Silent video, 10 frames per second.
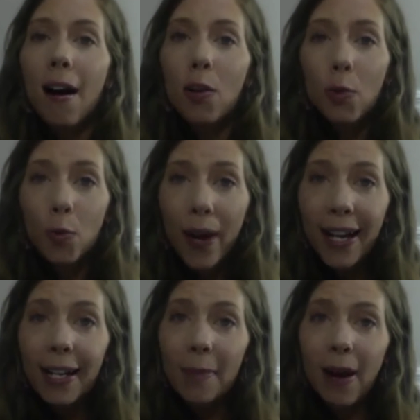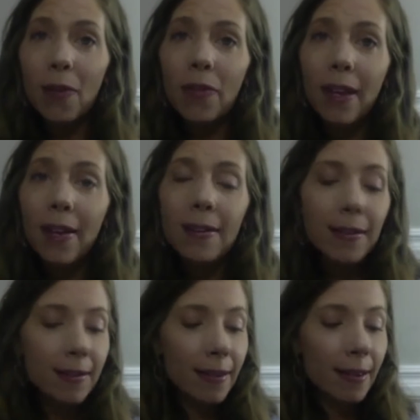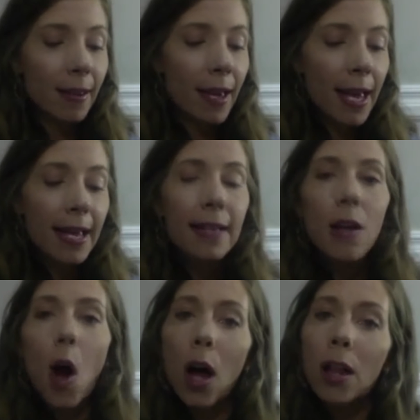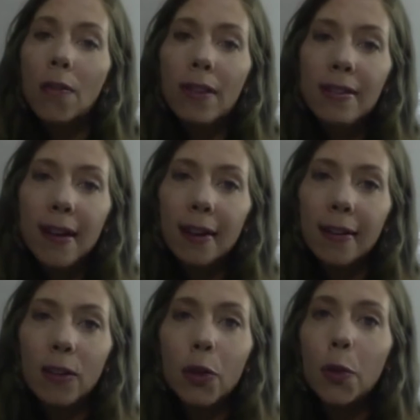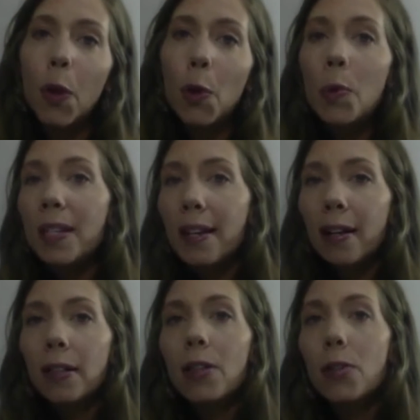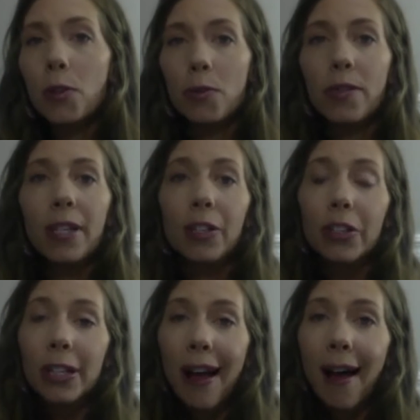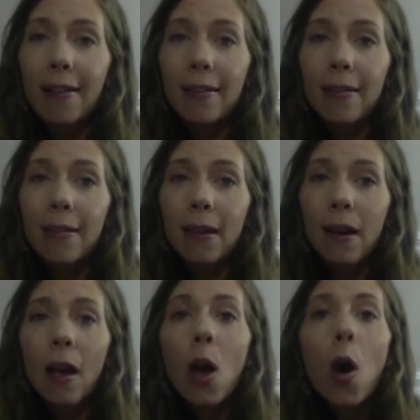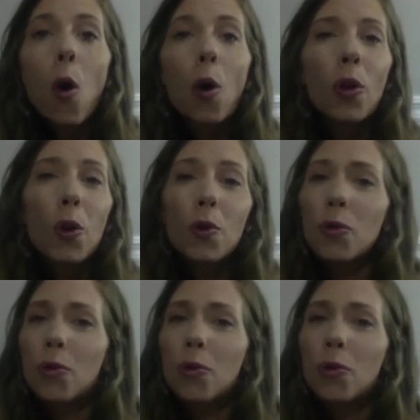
great about this is all of a sudden those ELL students in your class, or those